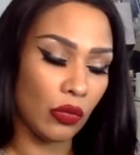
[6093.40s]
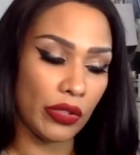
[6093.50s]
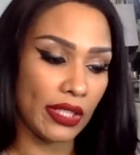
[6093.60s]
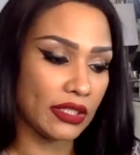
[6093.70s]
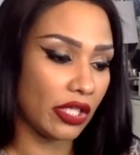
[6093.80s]

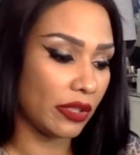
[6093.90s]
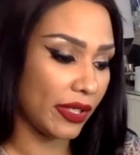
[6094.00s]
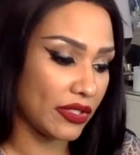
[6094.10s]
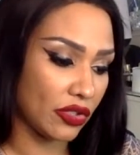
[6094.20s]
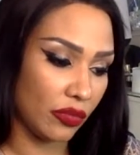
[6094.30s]
We're not talking
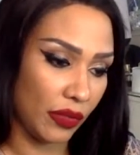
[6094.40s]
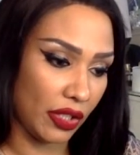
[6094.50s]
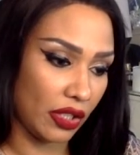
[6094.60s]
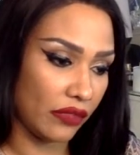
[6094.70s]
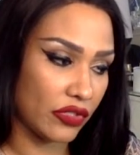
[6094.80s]
about certain
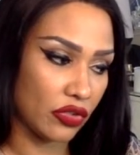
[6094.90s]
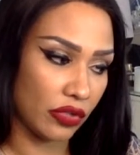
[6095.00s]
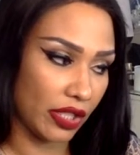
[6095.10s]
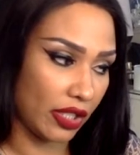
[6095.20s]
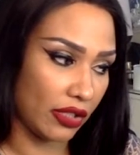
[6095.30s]
men of a
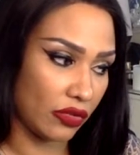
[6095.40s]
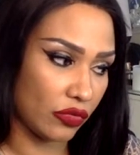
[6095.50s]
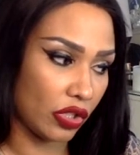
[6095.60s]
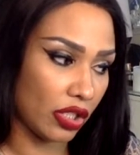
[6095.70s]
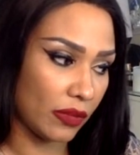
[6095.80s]
certain age. We're
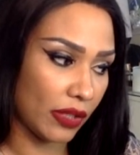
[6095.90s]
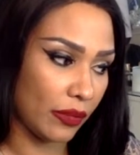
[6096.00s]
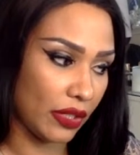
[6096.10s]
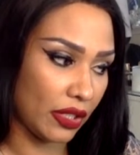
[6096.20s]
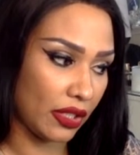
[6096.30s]
talking about
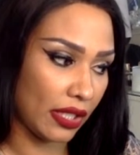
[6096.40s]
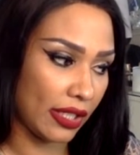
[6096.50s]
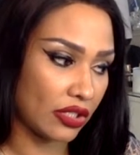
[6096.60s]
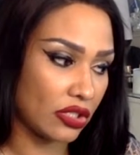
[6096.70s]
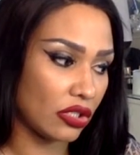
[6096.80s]
men that
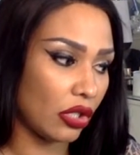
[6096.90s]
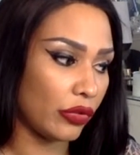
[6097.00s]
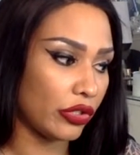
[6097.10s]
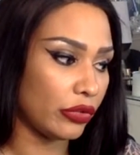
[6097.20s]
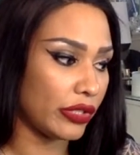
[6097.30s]
can just go
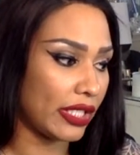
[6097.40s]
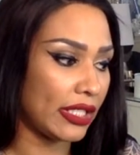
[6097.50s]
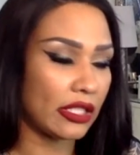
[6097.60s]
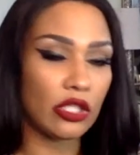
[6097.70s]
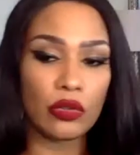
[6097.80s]
and do what they
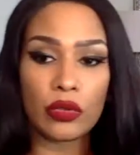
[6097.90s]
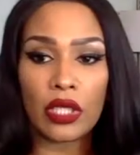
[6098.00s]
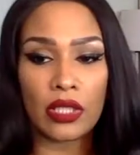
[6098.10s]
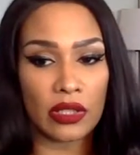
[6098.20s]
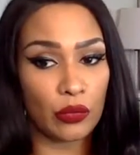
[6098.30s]
need to do.
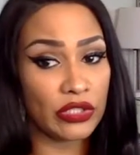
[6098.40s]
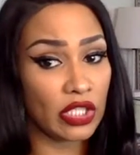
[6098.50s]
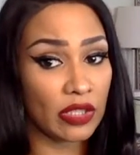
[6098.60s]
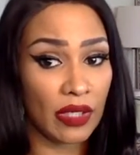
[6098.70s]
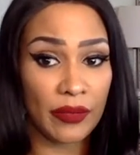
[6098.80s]
We're
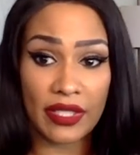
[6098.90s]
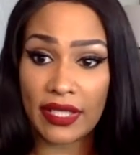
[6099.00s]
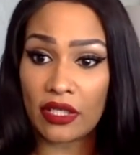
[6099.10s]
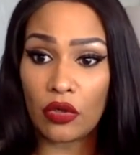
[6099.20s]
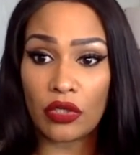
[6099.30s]
talking about men
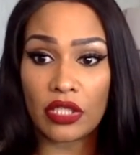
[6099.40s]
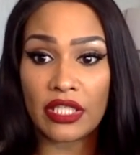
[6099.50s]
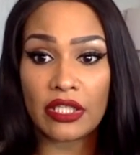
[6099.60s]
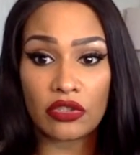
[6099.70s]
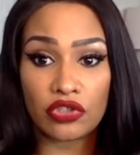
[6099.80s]
that can go to the
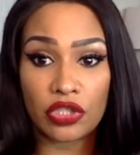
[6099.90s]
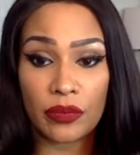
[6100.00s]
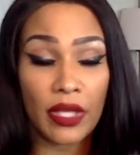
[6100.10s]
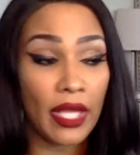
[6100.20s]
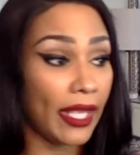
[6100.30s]
dealership
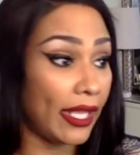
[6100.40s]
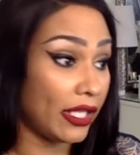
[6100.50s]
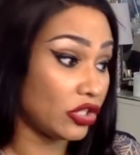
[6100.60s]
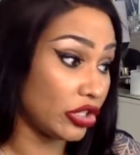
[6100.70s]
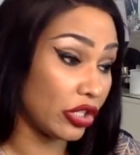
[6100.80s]

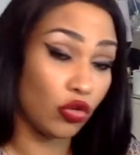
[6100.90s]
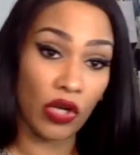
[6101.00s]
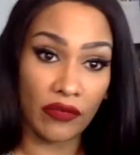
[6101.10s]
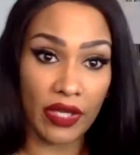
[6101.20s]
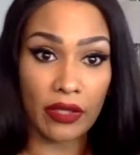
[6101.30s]
and she could
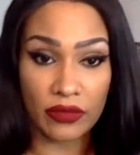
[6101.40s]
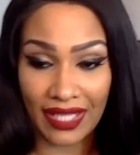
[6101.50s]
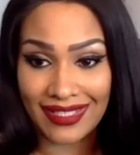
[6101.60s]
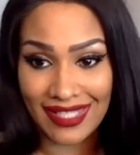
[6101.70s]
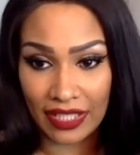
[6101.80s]
drive out
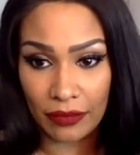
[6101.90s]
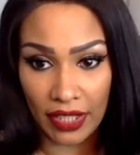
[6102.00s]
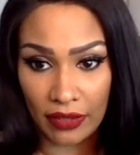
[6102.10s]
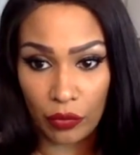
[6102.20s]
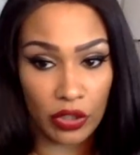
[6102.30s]
that same
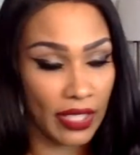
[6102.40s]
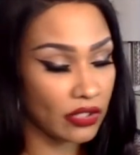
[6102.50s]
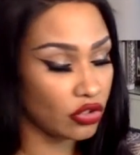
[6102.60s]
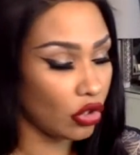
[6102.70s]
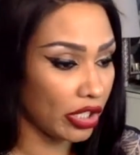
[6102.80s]
day. We're not
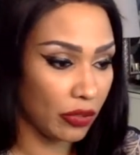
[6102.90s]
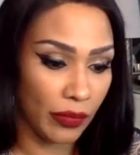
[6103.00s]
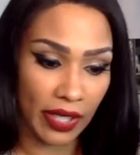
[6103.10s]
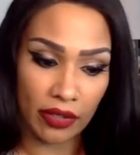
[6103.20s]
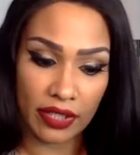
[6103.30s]
talking
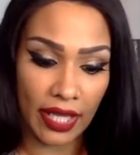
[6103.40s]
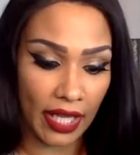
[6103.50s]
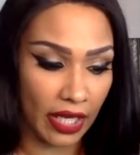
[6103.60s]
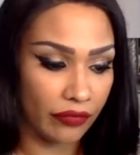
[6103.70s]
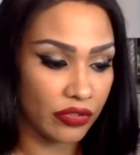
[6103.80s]
about the
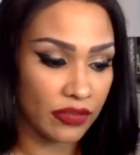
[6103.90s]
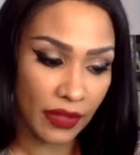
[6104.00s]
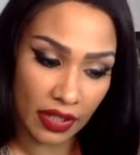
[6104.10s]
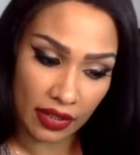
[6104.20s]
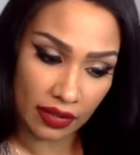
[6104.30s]
average
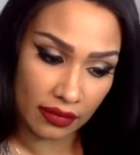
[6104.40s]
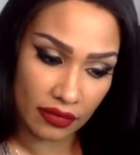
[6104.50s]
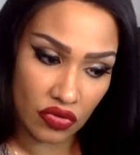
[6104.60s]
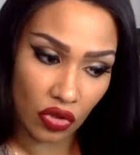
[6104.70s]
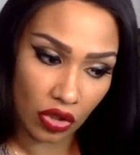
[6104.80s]
man.
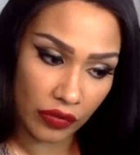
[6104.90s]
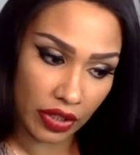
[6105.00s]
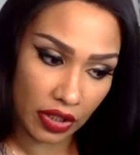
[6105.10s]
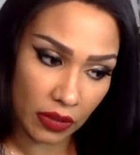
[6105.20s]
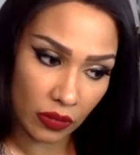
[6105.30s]
Sorry.